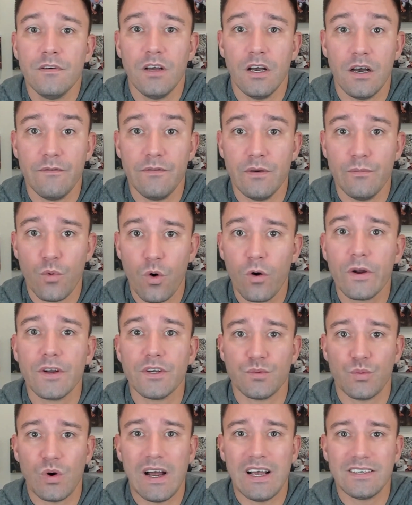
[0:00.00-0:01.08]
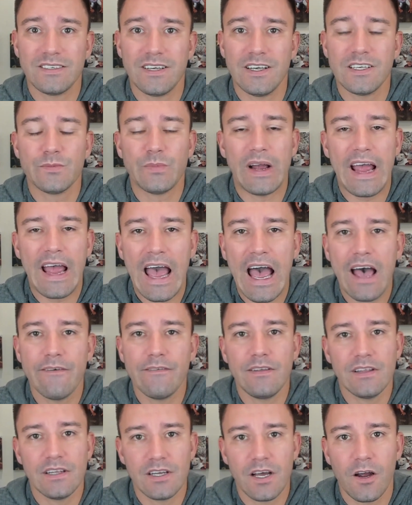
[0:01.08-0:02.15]
of the mortgage process by
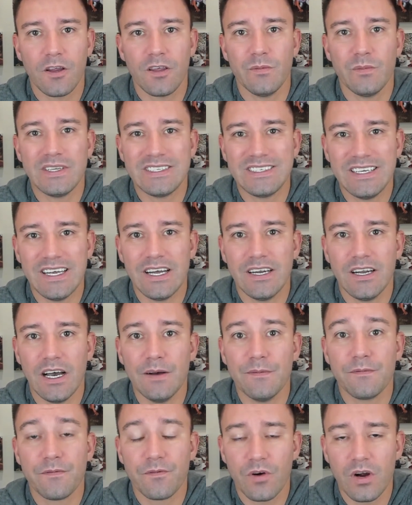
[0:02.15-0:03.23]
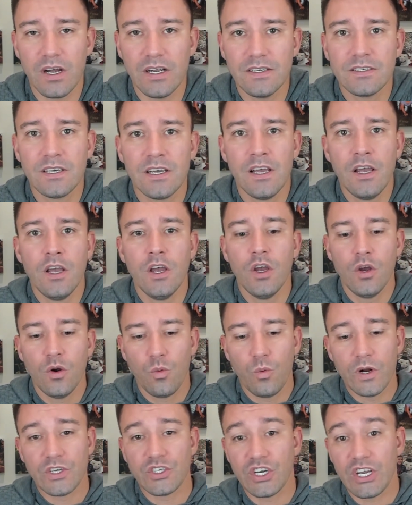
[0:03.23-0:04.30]
having the documents done up front,
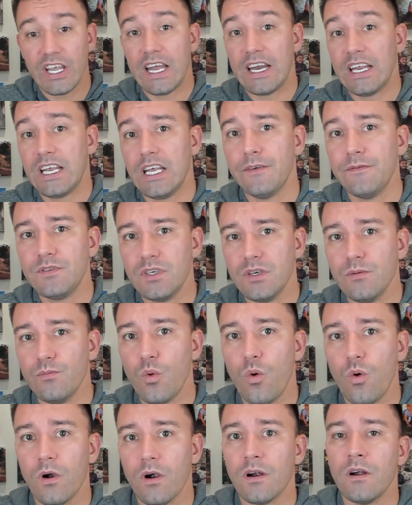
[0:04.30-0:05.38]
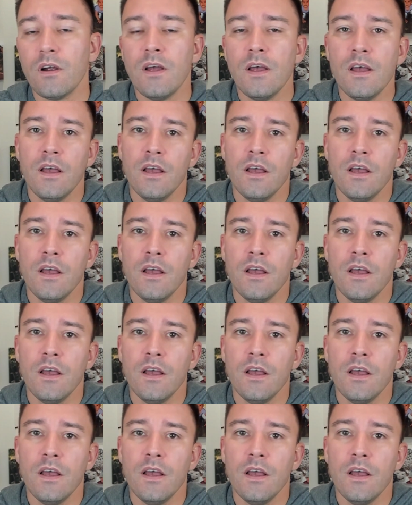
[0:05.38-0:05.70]
which again gives you more